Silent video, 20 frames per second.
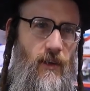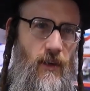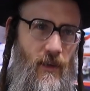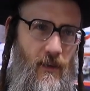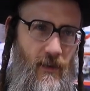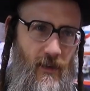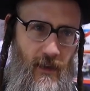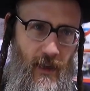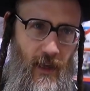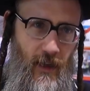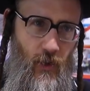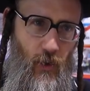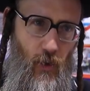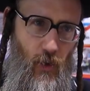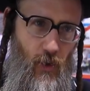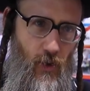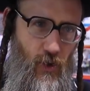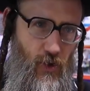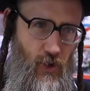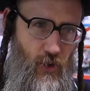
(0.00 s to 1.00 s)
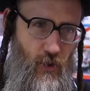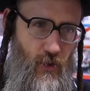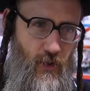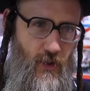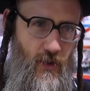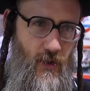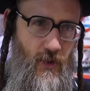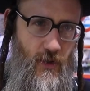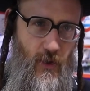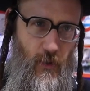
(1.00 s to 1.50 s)
that not all
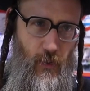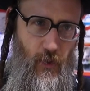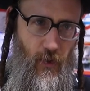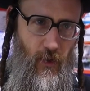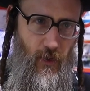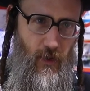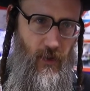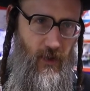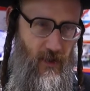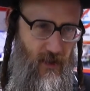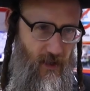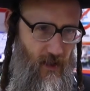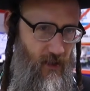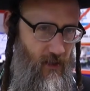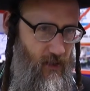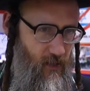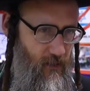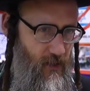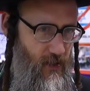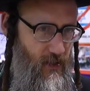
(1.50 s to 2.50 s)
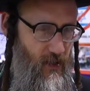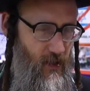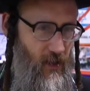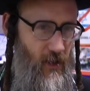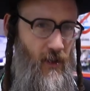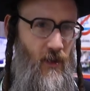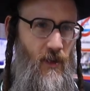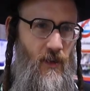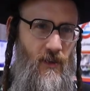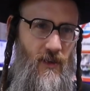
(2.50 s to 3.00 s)
Jews support the State of
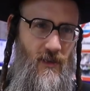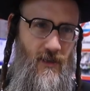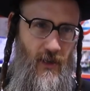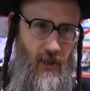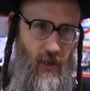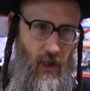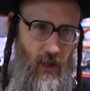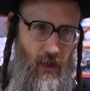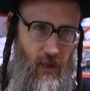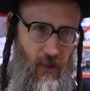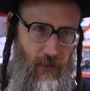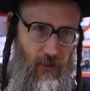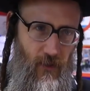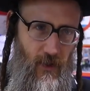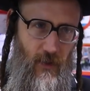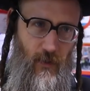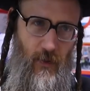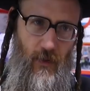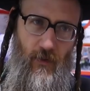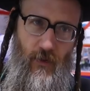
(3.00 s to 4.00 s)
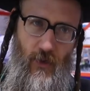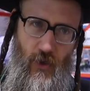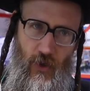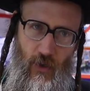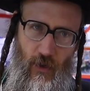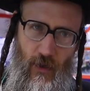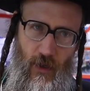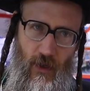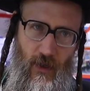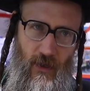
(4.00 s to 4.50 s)
Israel. There's a great difference between
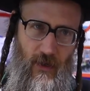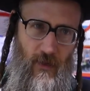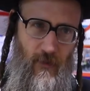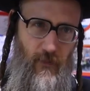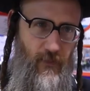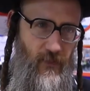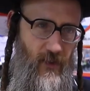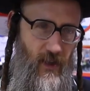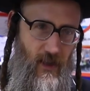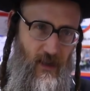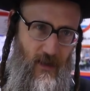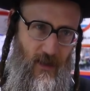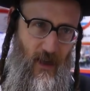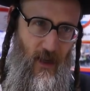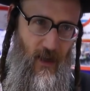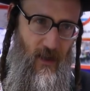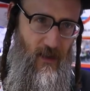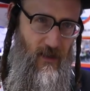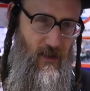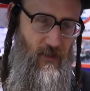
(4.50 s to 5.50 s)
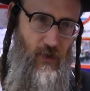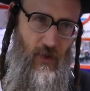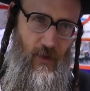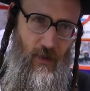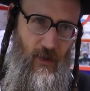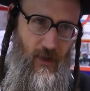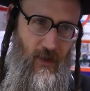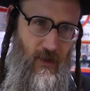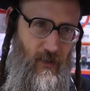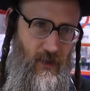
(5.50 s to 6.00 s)
Judaism and Zionism.
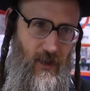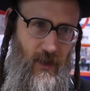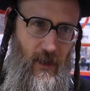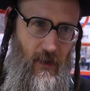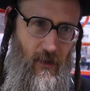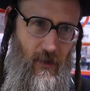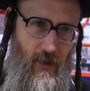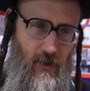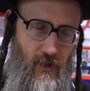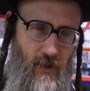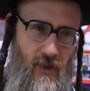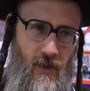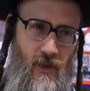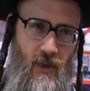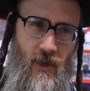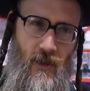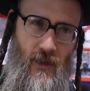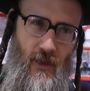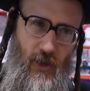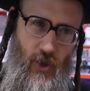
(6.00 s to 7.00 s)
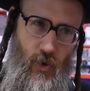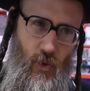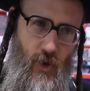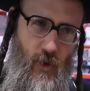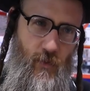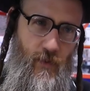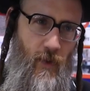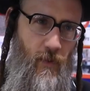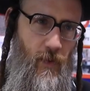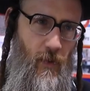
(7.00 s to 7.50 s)
Judaism is a religion, the
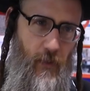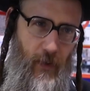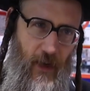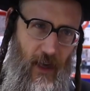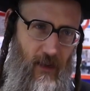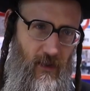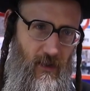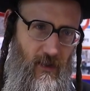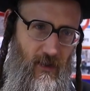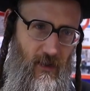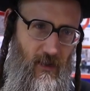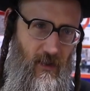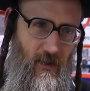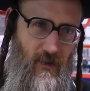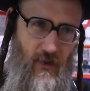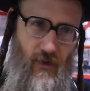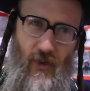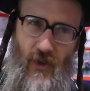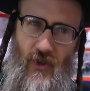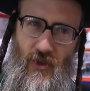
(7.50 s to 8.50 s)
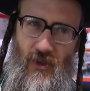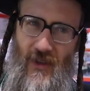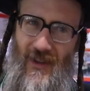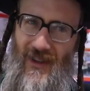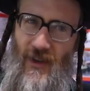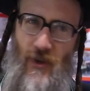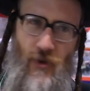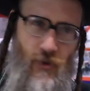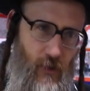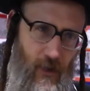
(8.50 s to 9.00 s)
Jewish people practicing this religion,
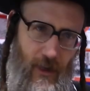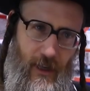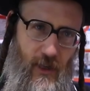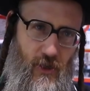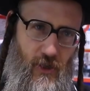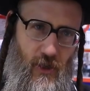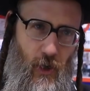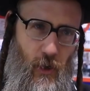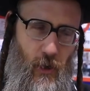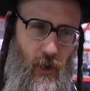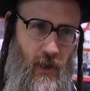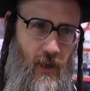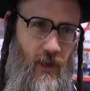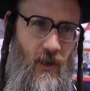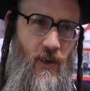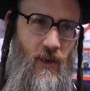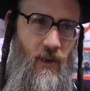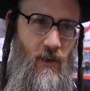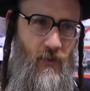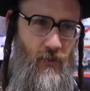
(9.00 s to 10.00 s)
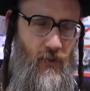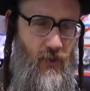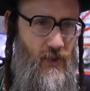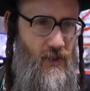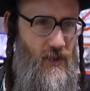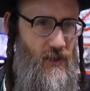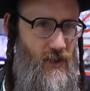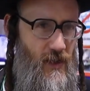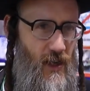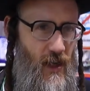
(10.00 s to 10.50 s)
religion only,
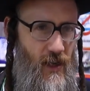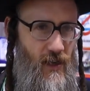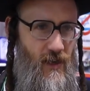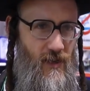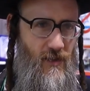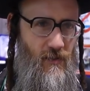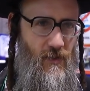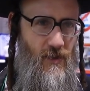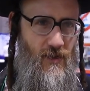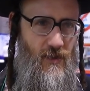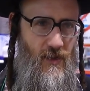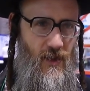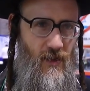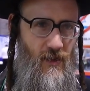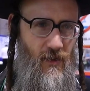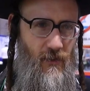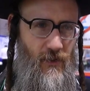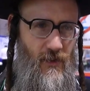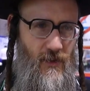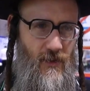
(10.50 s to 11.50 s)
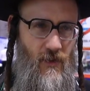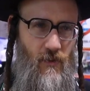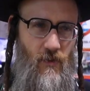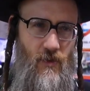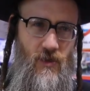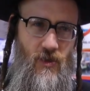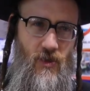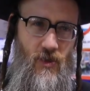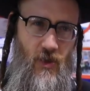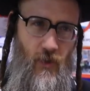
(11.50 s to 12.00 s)
versus Zionism, the State of Israel,
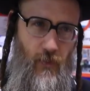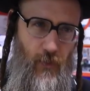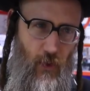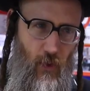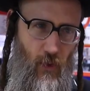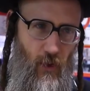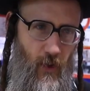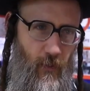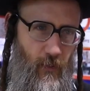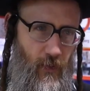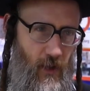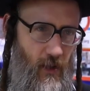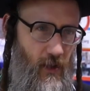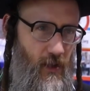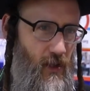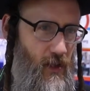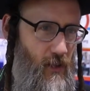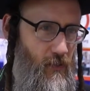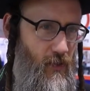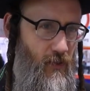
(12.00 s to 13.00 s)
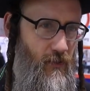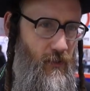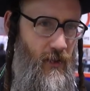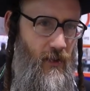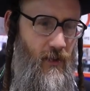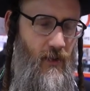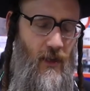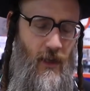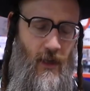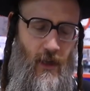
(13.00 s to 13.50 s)
which is a purely political
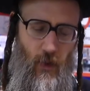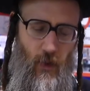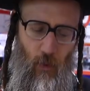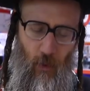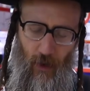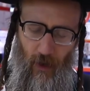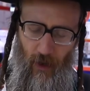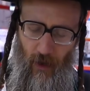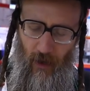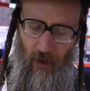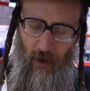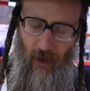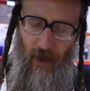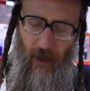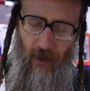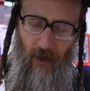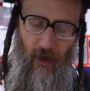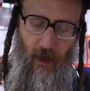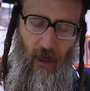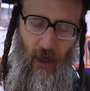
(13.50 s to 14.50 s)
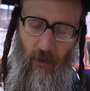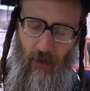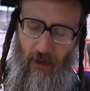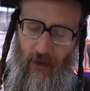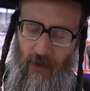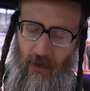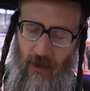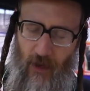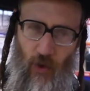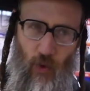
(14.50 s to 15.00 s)
movement. We are handing out
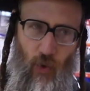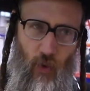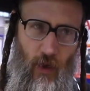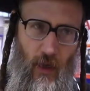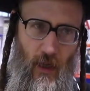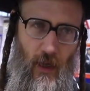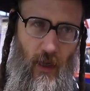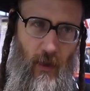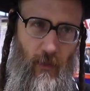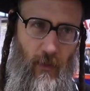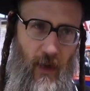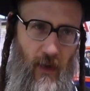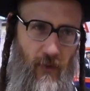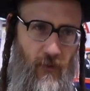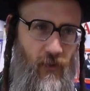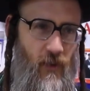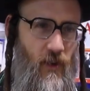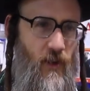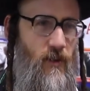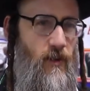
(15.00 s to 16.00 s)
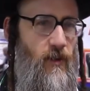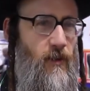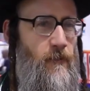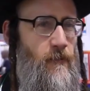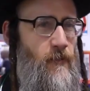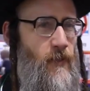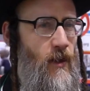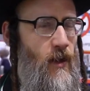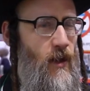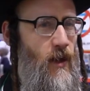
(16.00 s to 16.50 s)
this new pamphlet,
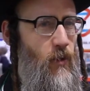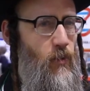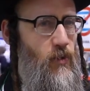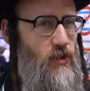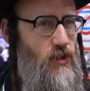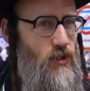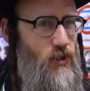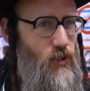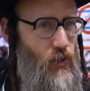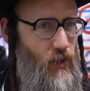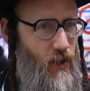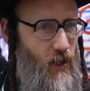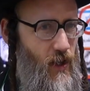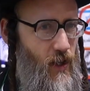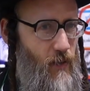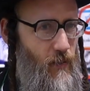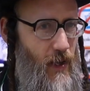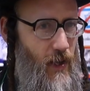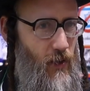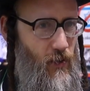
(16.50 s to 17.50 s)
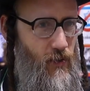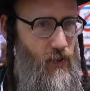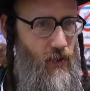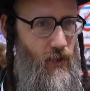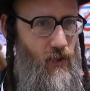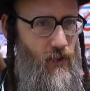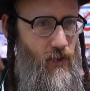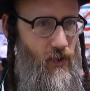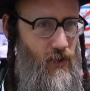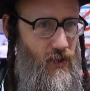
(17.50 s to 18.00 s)
uh, which is talking about
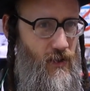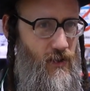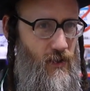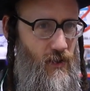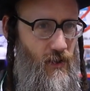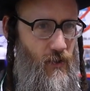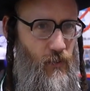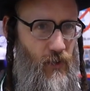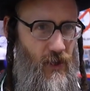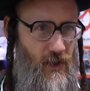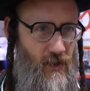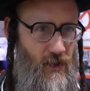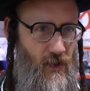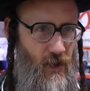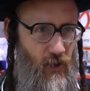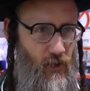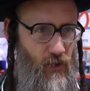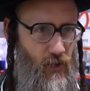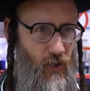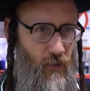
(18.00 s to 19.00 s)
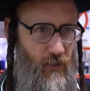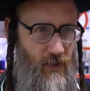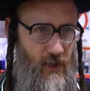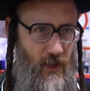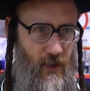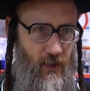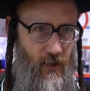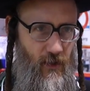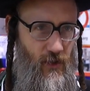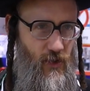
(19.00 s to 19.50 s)
uh, the recent President Trump's
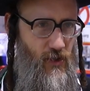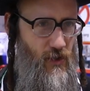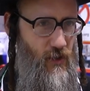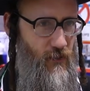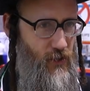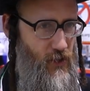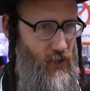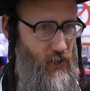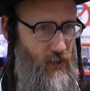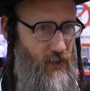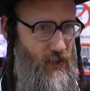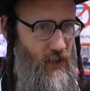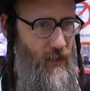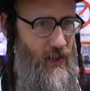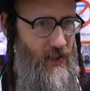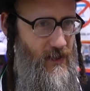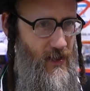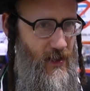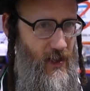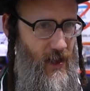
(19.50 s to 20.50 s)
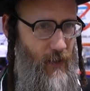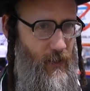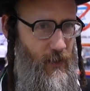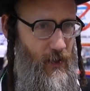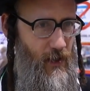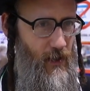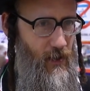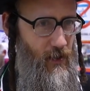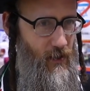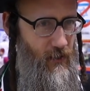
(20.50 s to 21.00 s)
recognition of Jerusalem as the
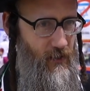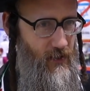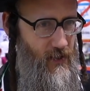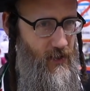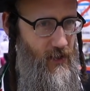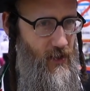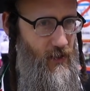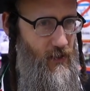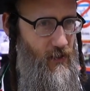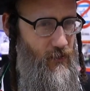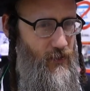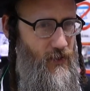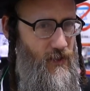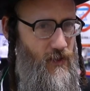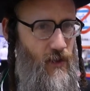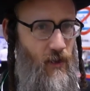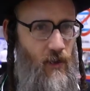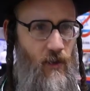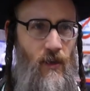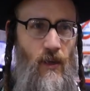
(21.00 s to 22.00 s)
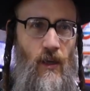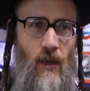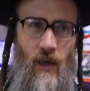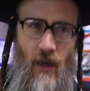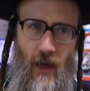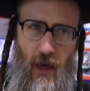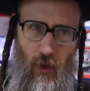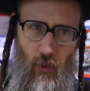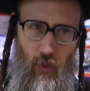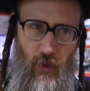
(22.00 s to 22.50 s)
capital of the State of Israel.
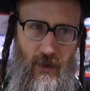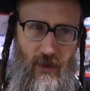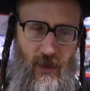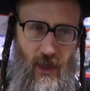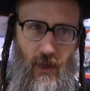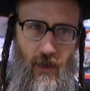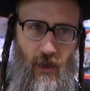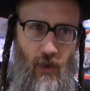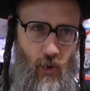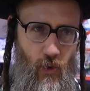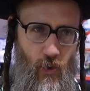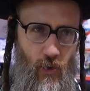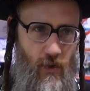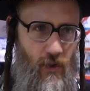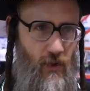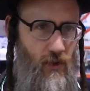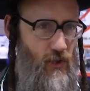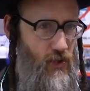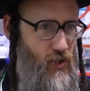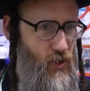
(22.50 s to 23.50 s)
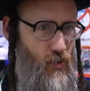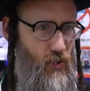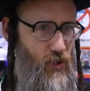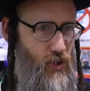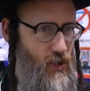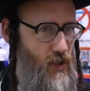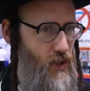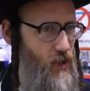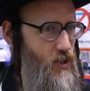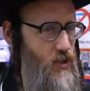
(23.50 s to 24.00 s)
And we say that according to
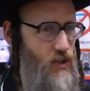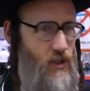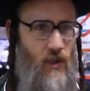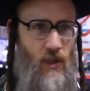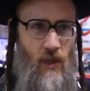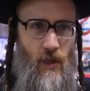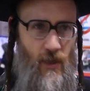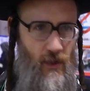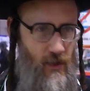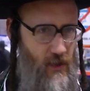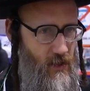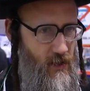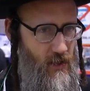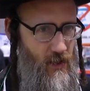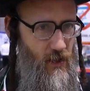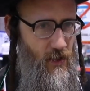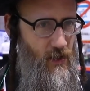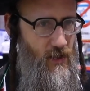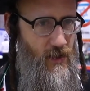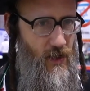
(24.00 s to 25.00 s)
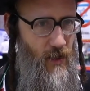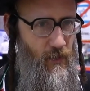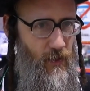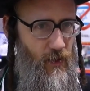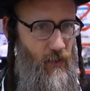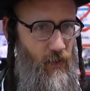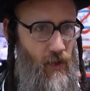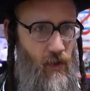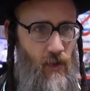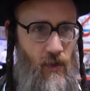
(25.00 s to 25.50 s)
Jewish religion, this is
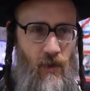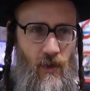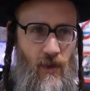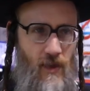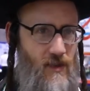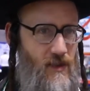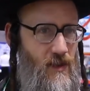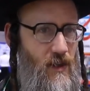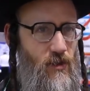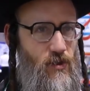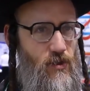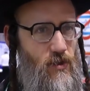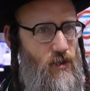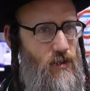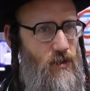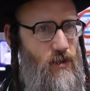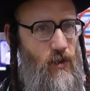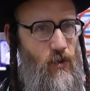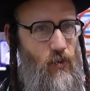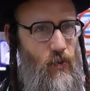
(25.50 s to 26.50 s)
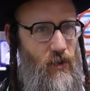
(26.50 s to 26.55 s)
unacceptable. It's not just the